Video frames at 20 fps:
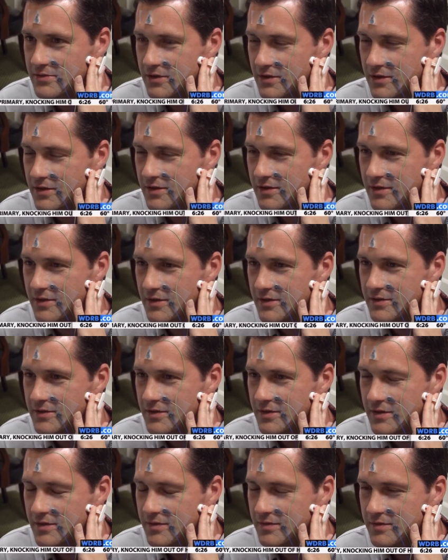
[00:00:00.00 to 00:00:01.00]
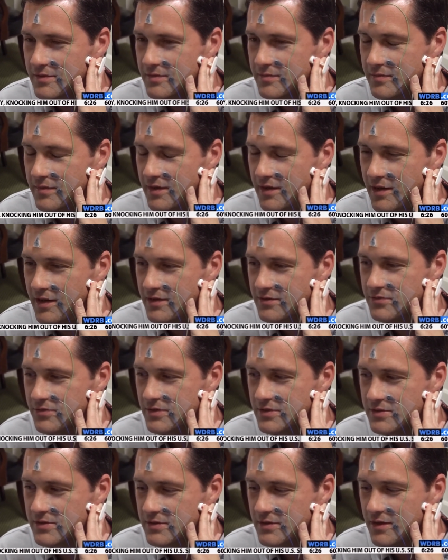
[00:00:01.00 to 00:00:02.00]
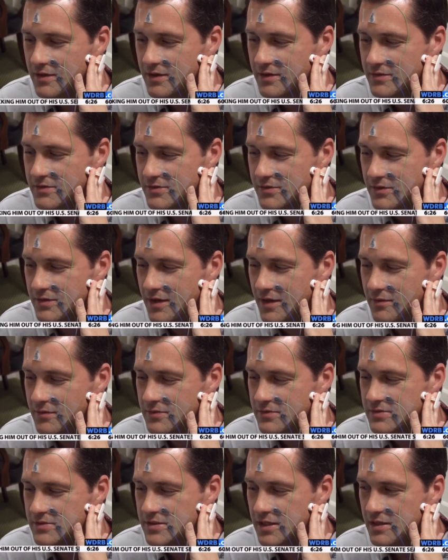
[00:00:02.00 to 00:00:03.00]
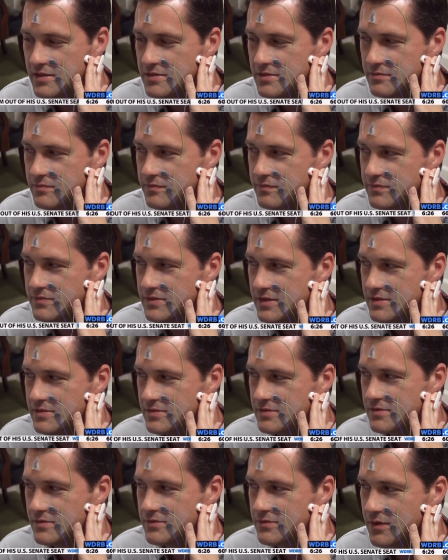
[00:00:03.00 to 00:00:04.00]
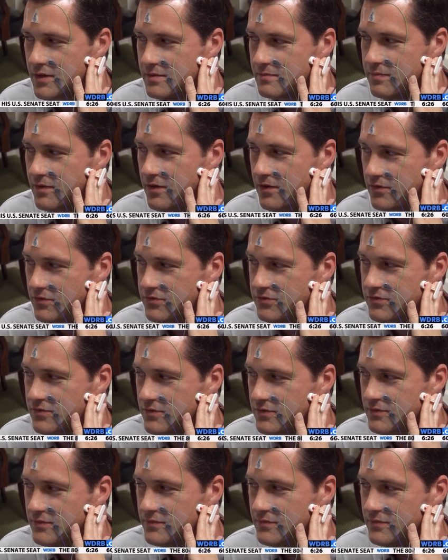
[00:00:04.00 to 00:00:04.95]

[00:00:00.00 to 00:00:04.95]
that's good. My eye twitch. All right, so that was six quick bursts.